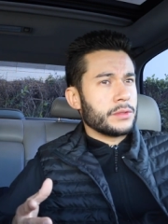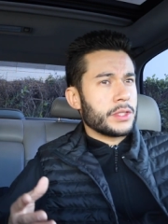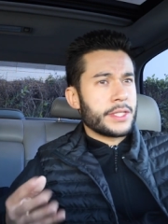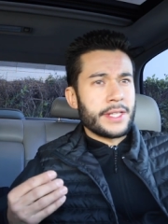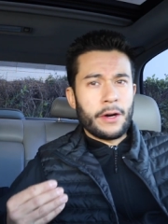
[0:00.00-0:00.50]

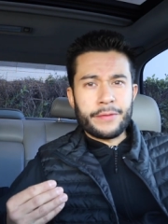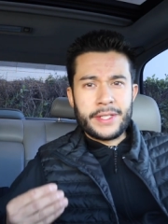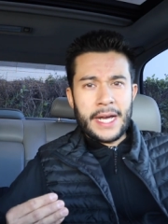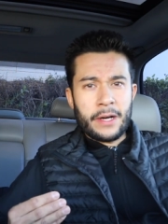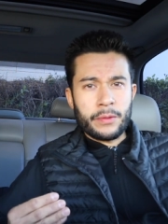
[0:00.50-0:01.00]
self
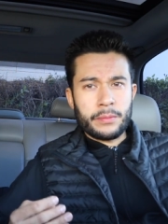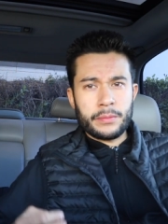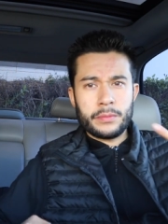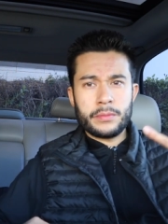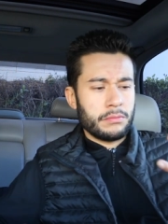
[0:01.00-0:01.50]
doubt,
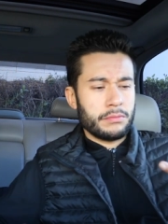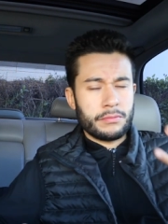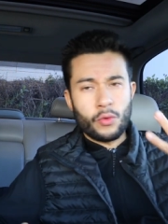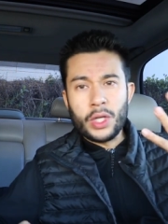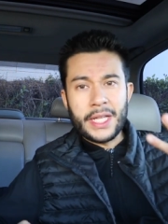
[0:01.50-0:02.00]

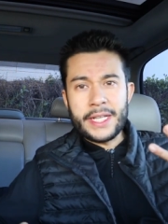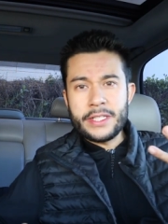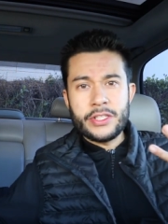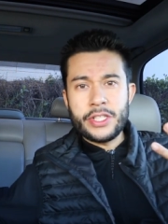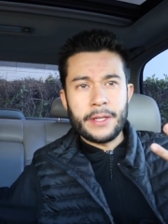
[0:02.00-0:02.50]

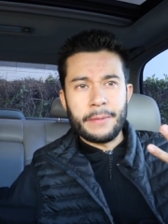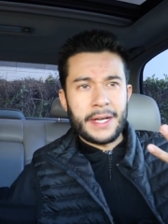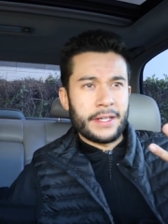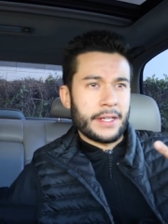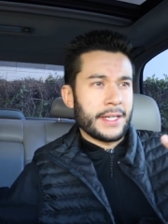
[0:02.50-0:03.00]
relationship.
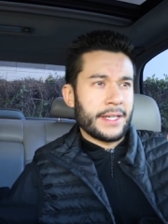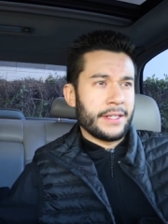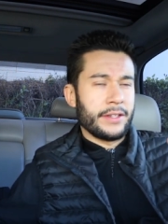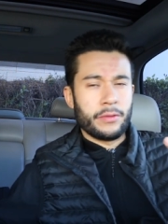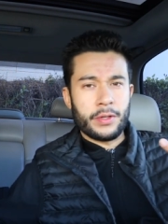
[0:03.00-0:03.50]
I, I
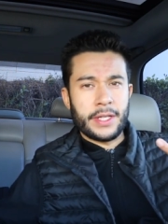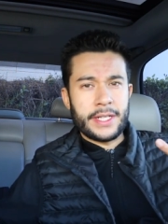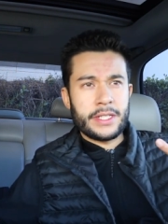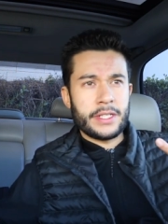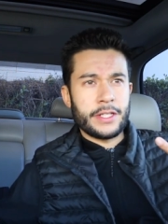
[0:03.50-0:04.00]
ended a
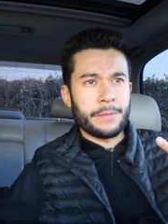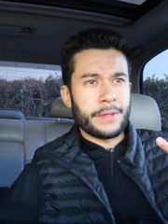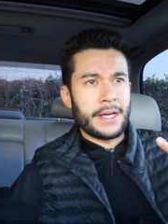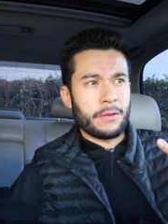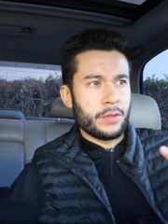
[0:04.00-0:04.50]

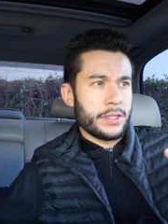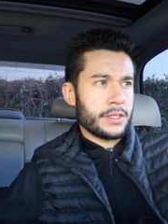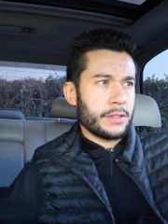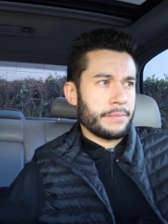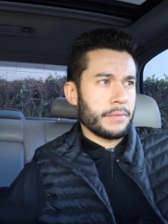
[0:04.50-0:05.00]
relationship that
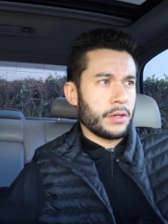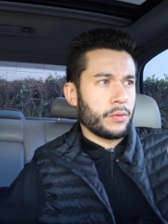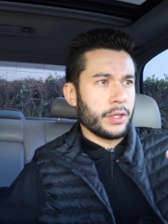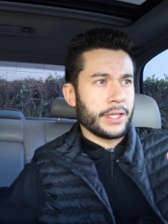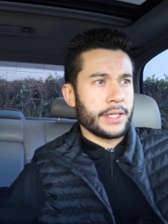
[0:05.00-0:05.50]
was a
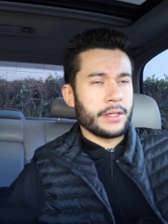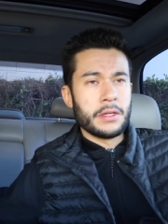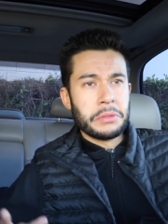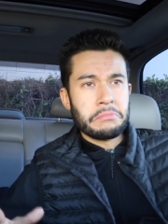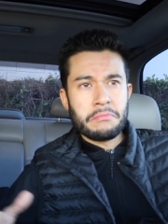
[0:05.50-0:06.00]
really
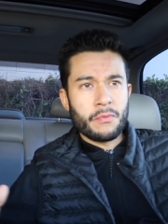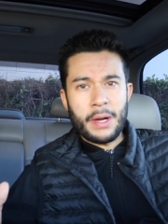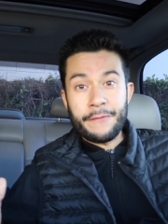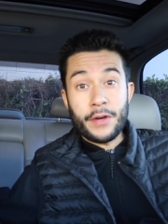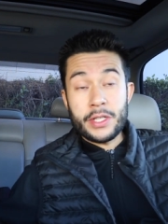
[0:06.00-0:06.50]

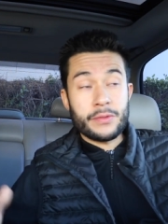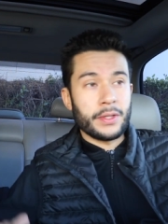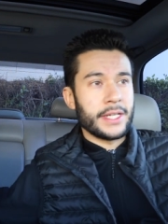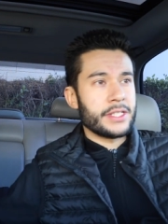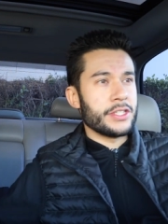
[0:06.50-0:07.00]
my first
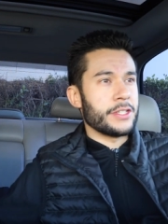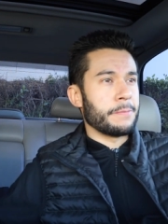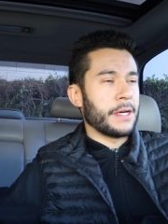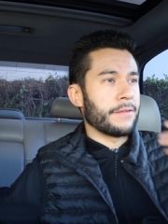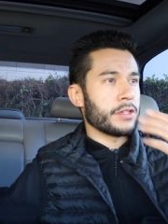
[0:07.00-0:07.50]

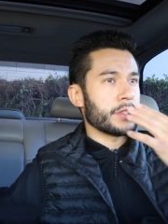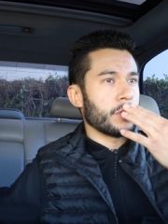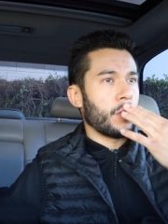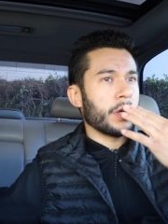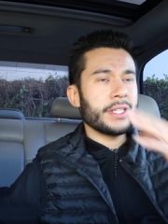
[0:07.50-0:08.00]
relationship ever.
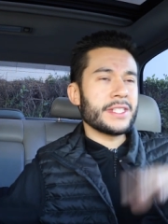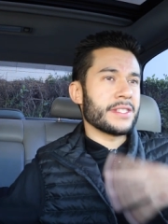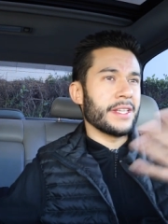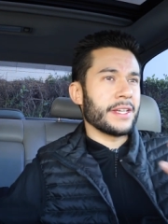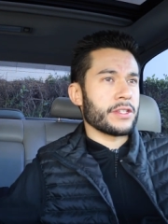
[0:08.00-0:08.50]
So all
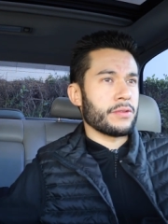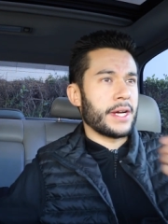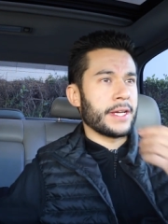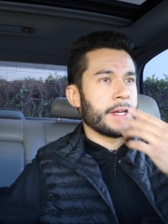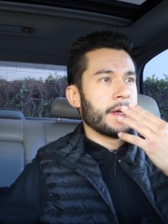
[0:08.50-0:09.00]
these things,
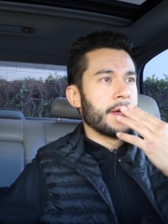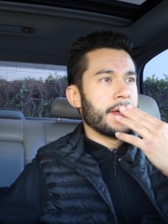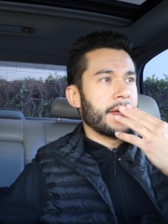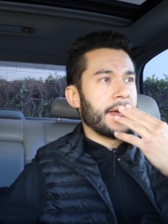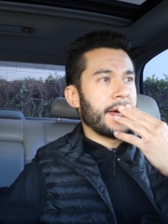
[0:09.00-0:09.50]
right?
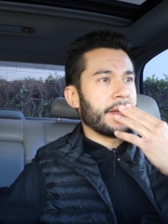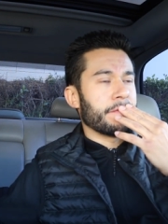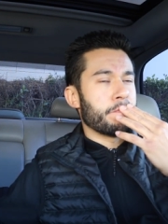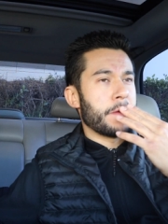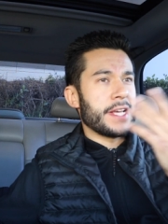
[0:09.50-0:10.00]

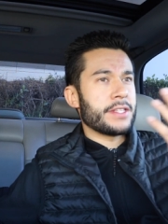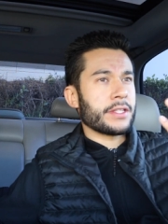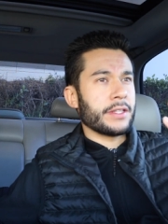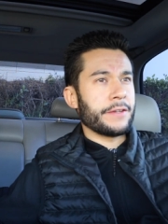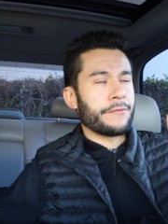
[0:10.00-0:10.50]
And
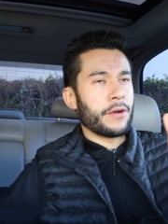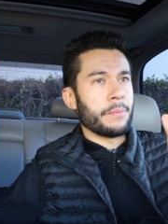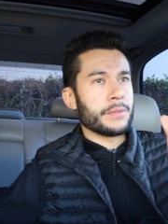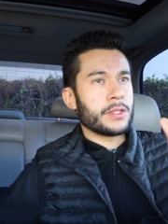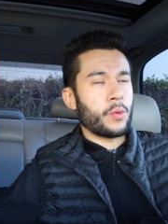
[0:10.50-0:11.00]
basically
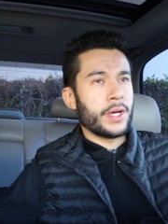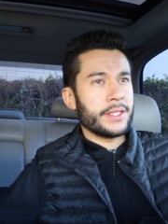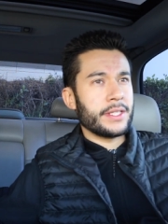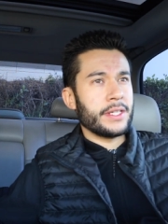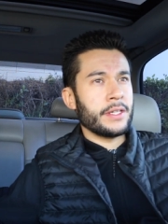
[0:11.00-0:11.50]
from
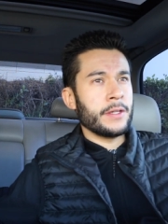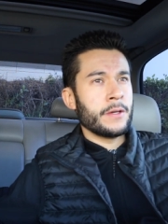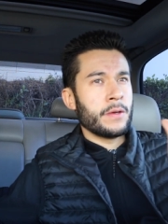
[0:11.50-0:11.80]
20